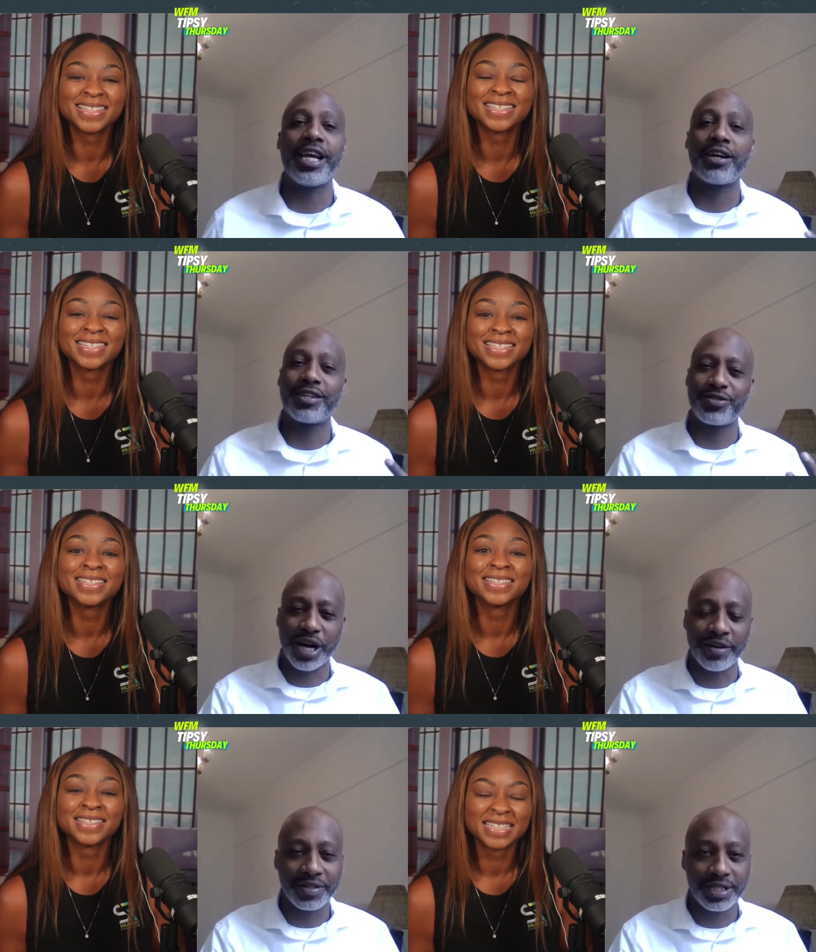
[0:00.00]
Speaker 1: on the
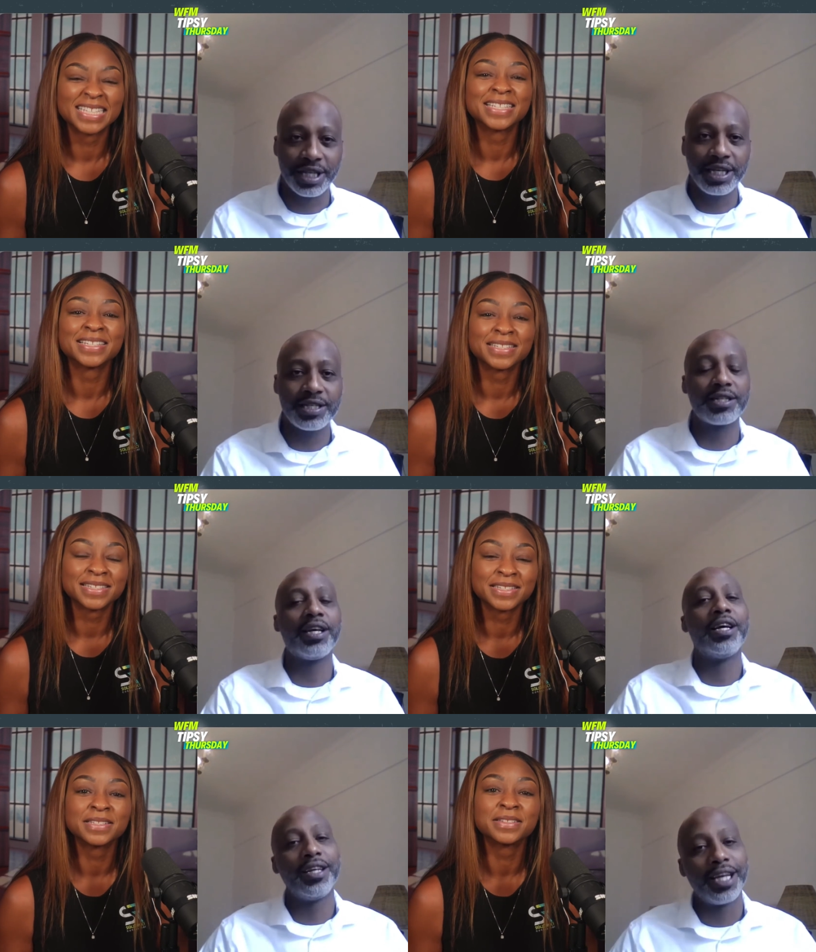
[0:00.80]
driving seat,
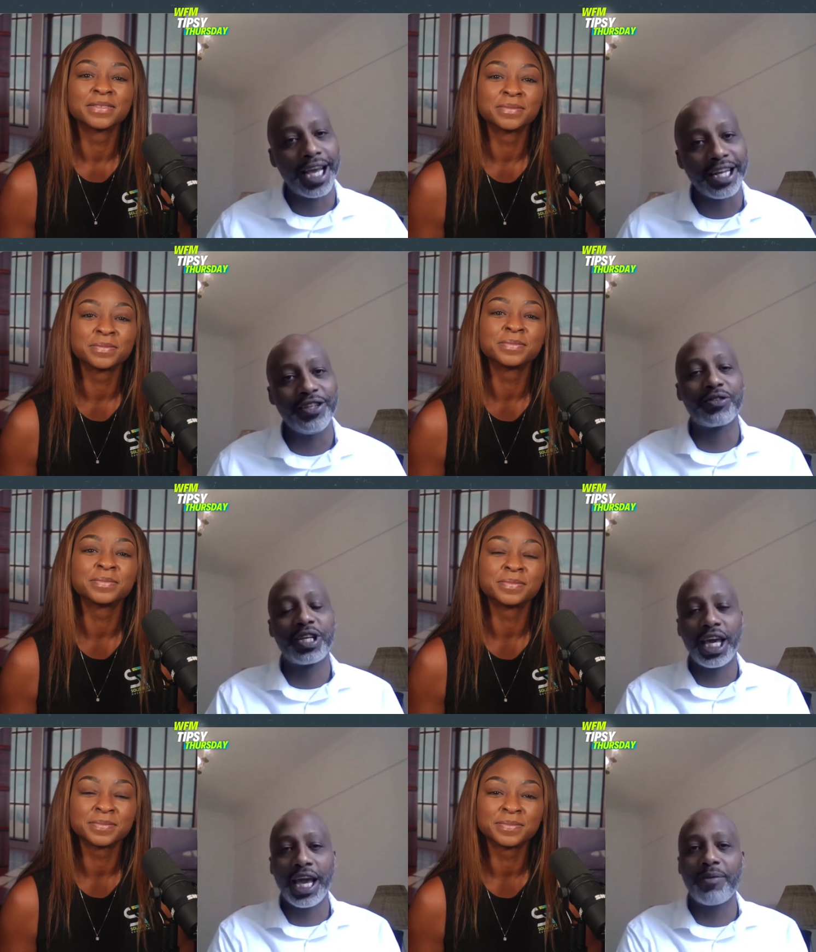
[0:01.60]
and you
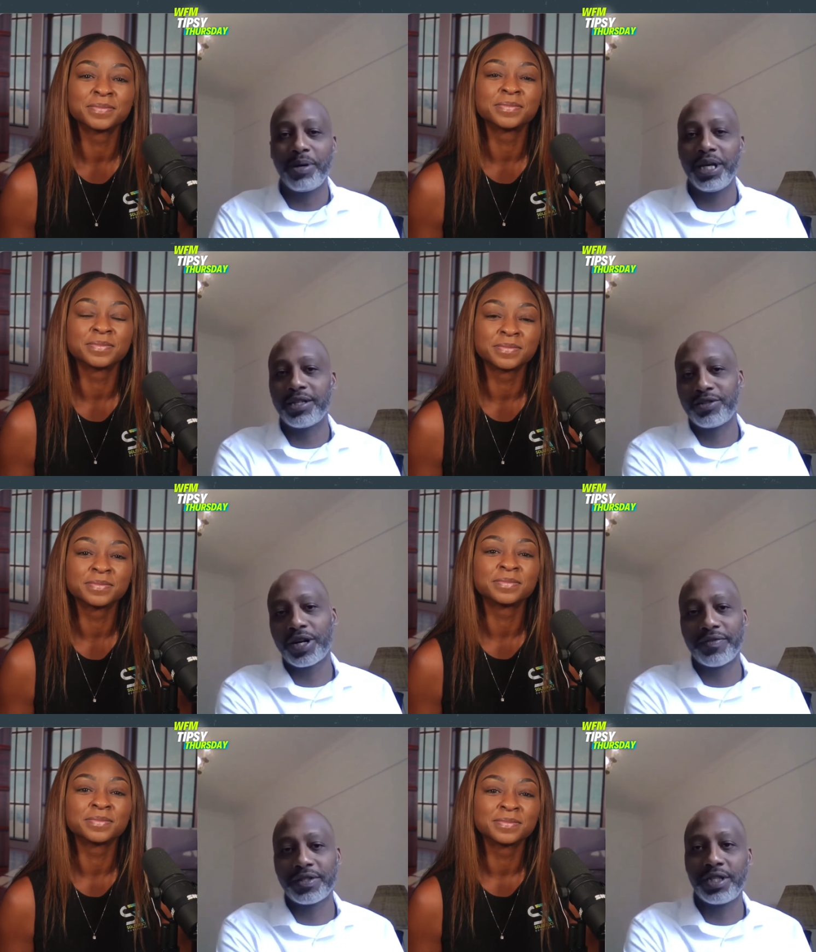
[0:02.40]
can't be in the
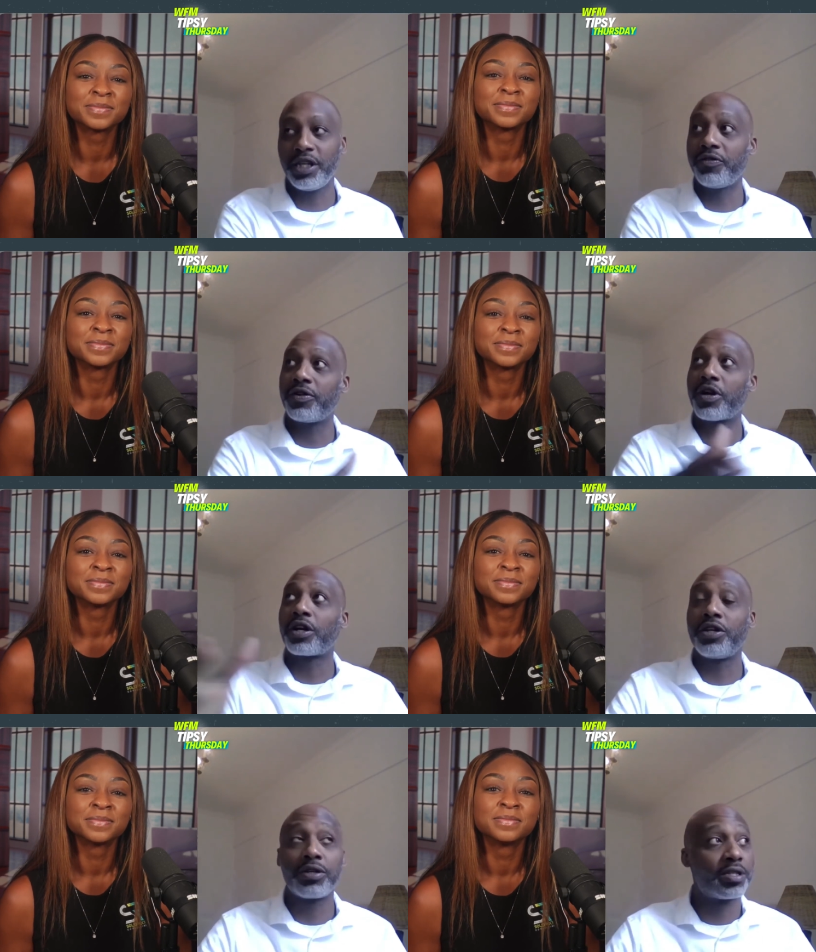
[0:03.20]
driving seat if you're
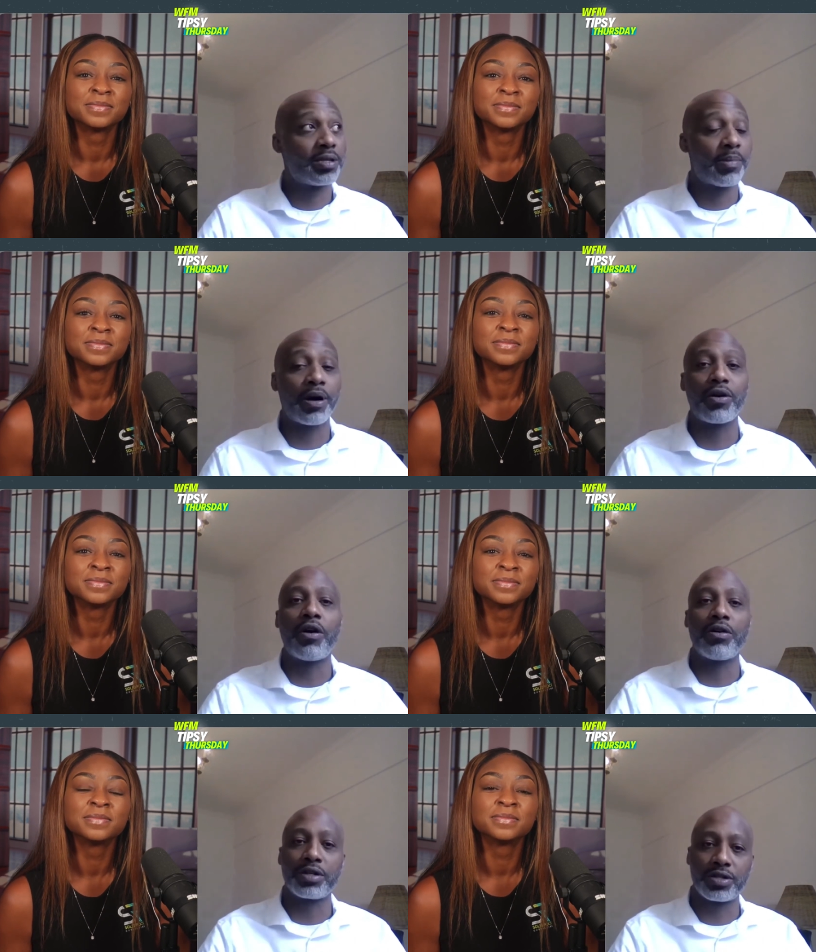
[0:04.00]
not curious about
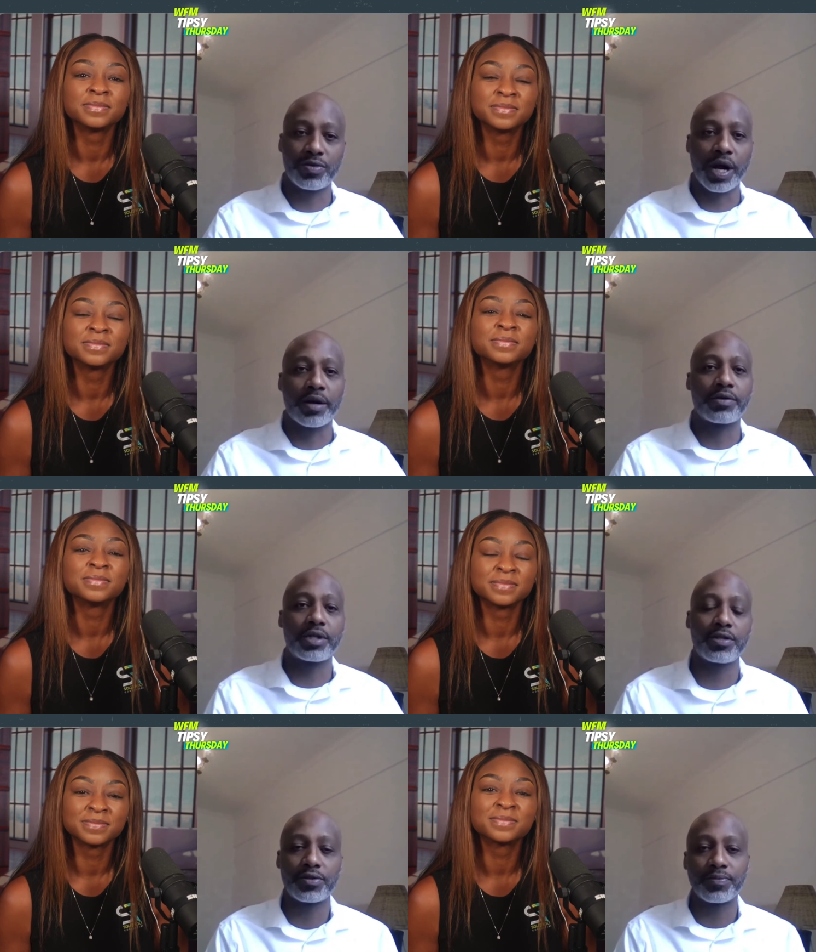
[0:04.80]
all your
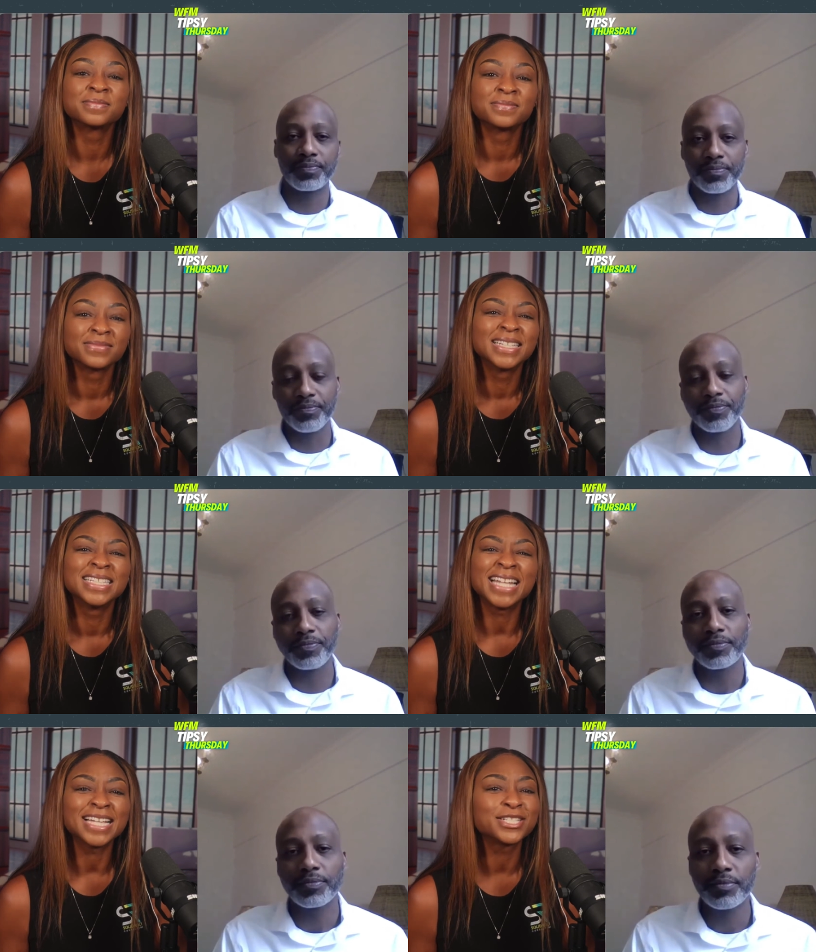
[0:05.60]
surroundings.
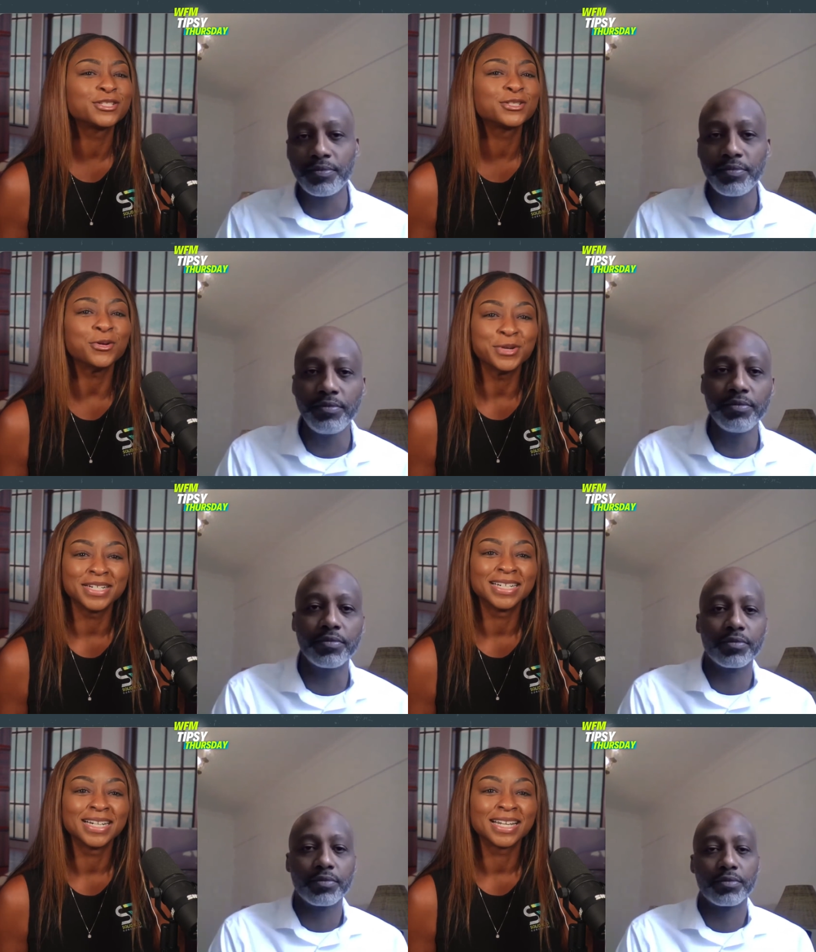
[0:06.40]
Speaker 2: That's so
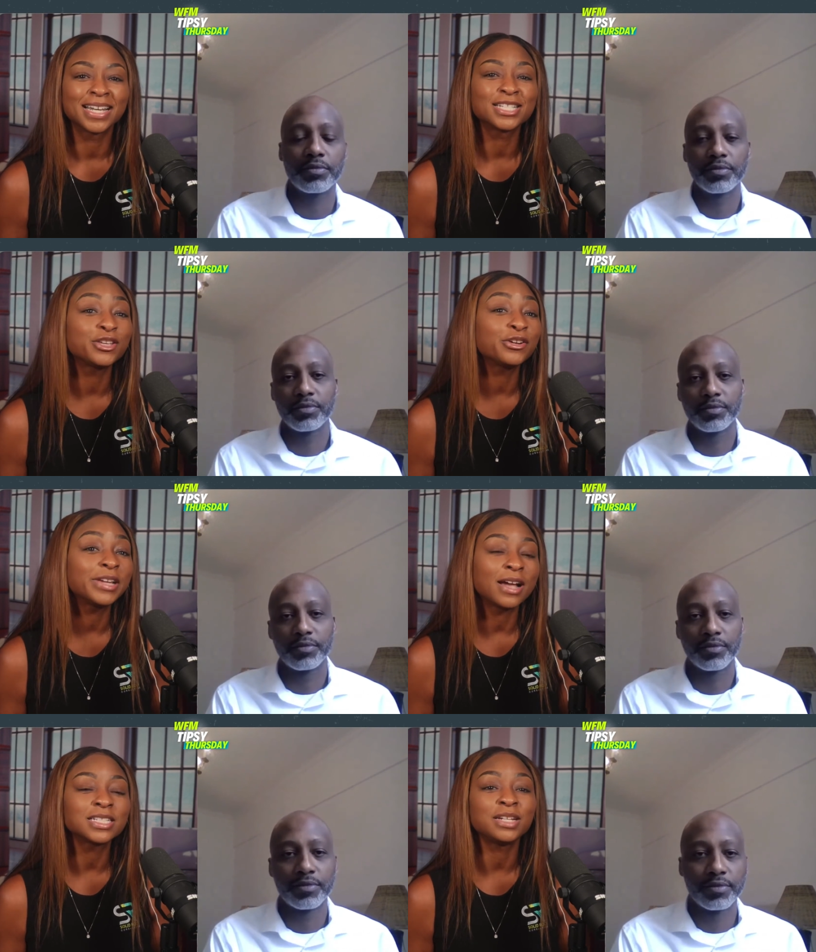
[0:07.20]
good because
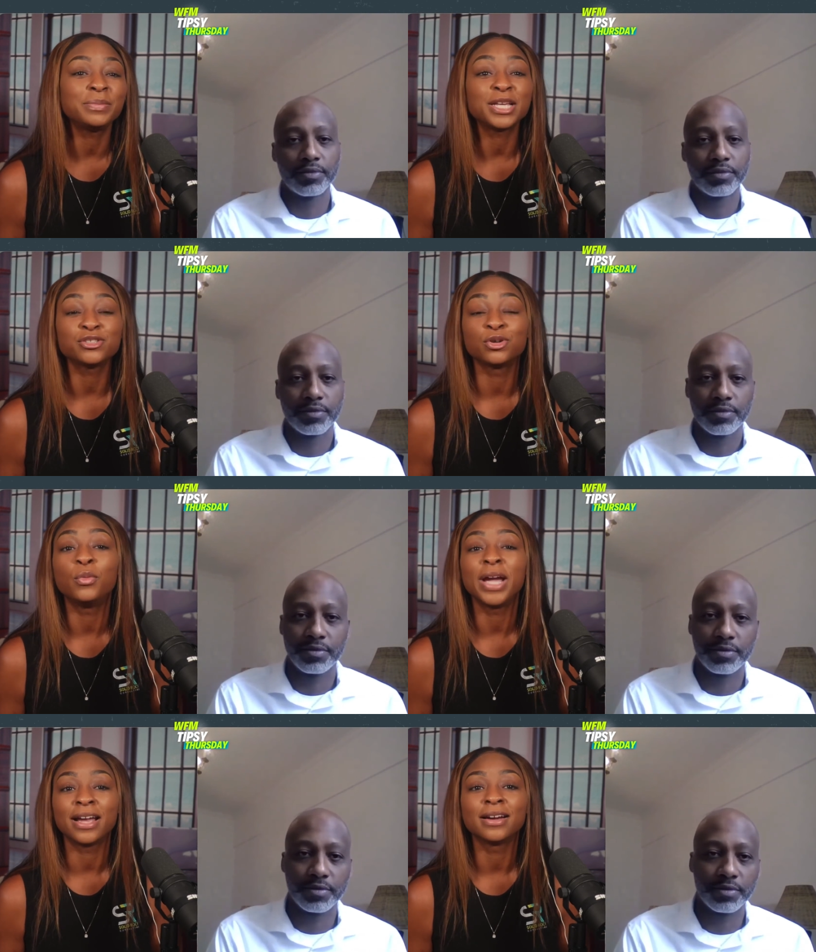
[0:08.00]
curiosity makes you
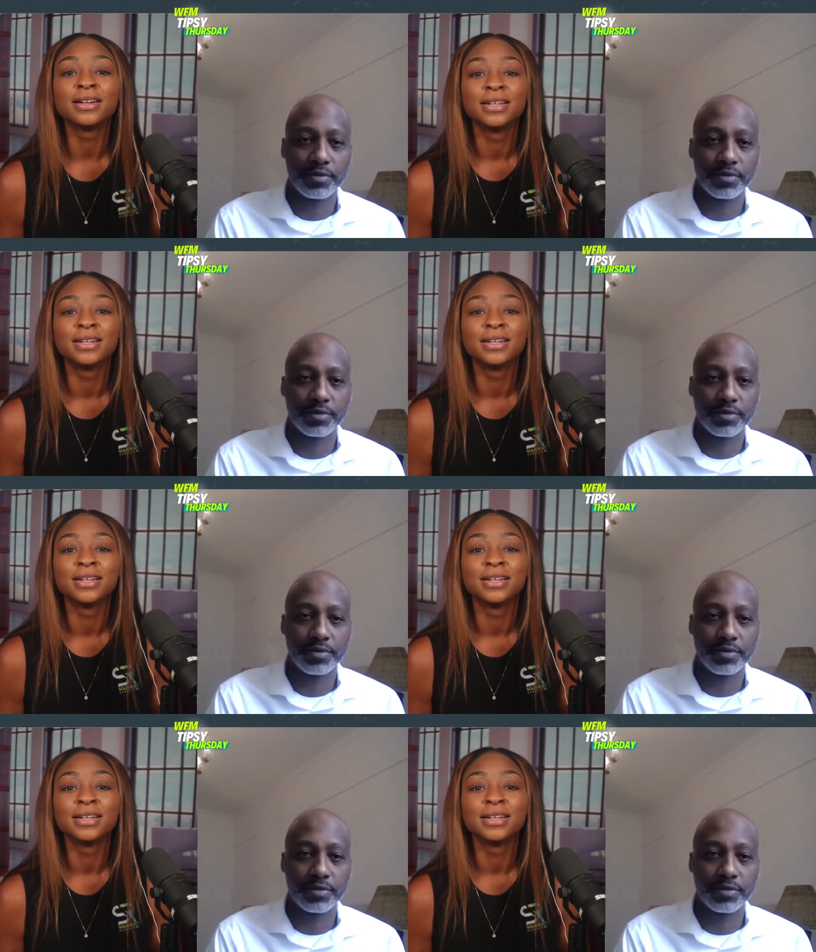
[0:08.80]
aware.